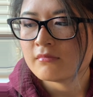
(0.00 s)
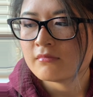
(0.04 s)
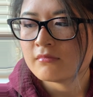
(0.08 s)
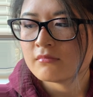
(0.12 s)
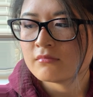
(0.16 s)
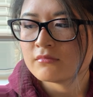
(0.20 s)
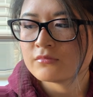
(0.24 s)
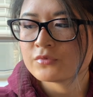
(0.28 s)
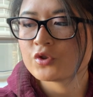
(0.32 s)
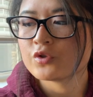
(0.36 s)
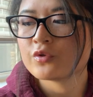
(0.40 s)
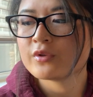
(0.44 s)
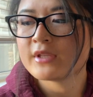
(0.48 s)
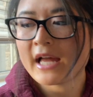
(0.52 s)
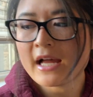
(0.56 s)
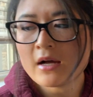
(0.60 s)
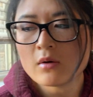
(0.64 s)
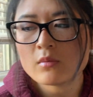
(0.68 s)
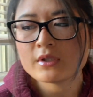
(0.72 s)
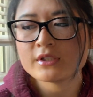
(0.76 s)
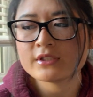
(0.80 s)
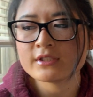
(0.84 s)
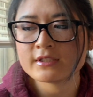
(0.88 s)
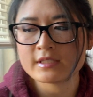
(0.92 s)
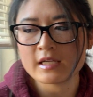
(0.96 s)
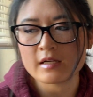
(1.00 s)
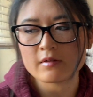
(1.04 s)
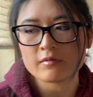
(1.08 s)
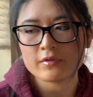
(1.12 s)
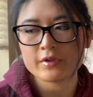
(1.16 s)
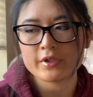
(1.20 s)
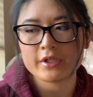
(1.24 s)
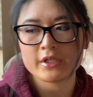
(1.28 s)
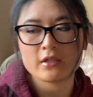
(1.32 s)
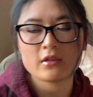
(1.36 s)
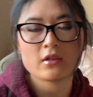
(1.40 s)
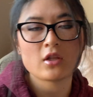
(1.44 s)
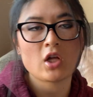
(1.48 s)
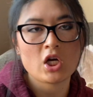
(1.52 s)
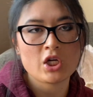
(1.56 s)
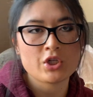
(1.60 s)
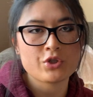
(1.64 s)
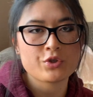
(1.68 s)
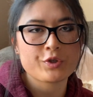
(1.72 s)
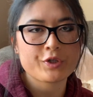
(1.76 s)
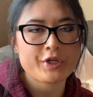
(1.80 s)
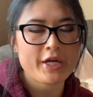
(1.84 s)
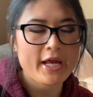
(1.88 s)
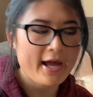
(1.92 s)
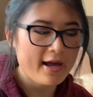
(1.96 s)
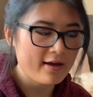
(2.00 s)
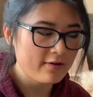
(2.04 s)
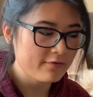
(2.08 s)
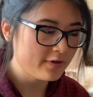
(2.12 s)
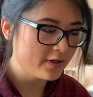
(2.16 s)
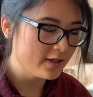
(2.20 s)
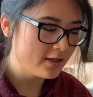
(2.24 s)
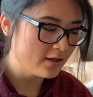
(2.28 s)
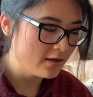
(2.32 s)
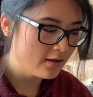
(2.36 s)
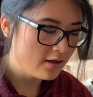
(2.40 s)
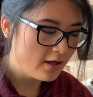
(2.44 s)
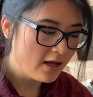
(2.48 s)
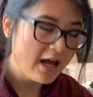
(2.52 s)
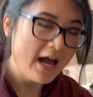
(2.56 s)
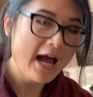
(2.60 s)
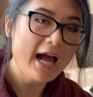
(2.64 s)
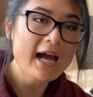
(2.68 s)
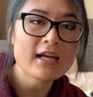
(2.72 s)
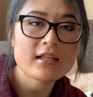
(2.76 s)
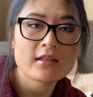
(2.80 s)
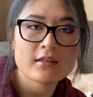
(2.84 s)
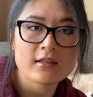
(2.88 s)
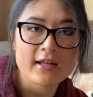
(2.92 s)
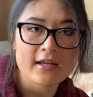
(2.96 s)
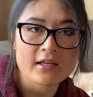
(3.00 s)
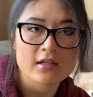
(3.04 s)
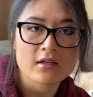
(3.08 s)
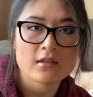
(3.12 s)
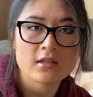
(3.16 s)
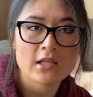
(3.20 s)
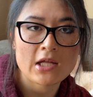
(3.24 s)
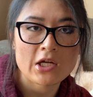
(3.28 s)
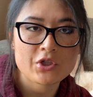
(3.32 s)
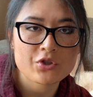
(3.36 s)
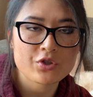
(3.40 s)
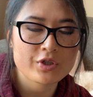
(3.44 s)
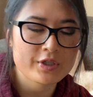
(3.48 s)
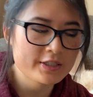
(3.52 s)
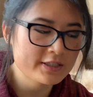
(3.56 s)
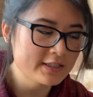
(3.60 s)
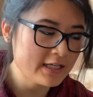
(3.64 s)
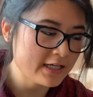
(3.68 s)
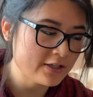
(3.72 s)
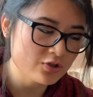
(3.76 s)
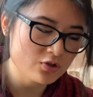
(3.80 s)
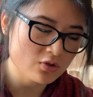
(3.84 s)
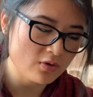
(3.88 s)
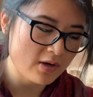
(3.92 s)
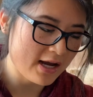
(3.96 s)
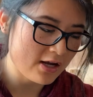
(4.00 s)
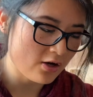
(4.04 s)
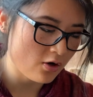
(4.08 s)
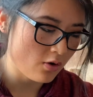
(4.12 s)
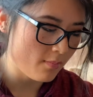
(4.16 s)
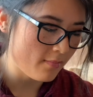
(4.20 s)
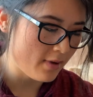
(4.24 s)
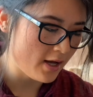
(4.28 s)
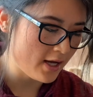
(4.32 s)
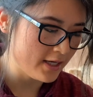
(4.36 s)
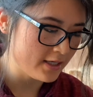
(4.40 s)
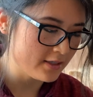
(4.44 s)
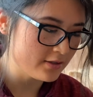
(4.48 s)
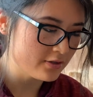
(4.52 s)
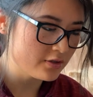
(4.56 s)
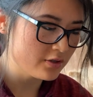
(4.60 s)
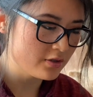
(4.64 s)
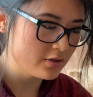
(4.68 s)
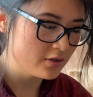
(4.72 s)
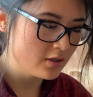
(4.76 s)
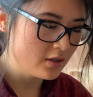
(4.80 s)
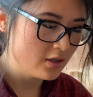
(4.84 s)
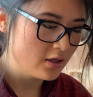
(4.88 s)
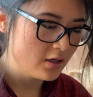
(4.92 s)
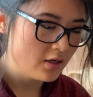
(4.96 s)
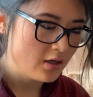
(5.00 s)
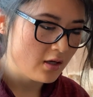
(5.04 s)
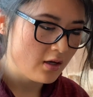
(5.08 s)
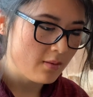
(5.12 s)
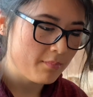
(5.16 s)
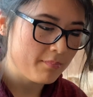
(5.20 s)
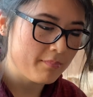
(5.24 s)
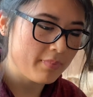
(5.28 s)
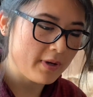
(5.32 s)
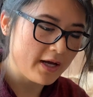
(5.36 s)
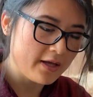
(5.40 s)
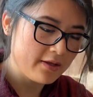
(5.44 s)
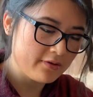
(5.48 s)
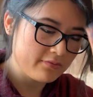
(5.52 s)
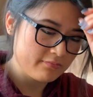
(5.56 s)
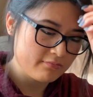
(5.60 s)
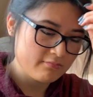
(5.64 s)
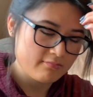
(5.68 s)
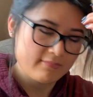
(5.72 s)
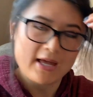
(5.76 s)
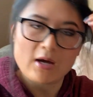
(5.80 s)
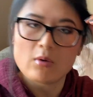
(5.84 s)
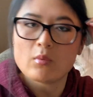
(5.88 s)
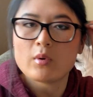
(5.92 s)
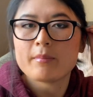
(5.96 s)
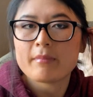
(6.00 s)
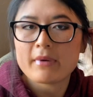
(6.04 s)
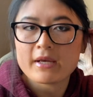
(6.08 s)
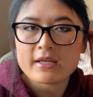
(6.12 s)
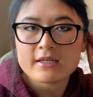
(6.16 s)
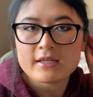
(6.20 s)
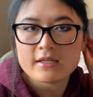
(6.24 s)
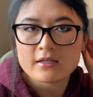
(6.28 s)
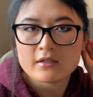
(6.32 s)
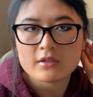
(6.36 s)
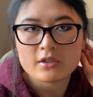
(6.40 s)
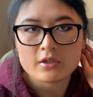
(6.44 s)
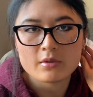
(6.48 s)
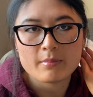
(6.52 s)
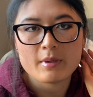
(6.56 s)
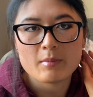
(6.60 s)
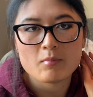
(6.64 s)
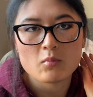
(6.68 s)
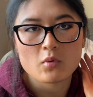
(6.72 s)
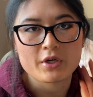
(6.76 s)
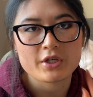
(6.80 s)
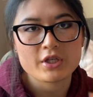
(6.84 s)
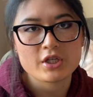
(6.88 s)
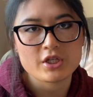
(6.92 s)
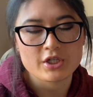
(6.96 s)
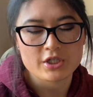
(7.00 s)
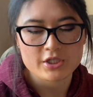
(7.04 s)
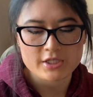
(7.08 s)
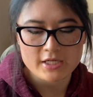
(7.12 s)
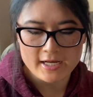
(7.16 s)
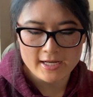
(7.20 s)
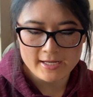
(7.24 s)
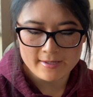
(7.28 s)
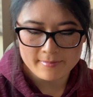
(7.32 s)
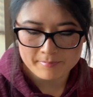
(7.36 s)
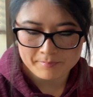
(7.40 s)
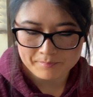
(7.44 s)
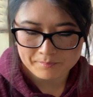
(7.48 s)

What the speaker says: So that one's definitely laundry heavy. I like a laundry scent, so I don't mind. But that one might need a little bit more cure time.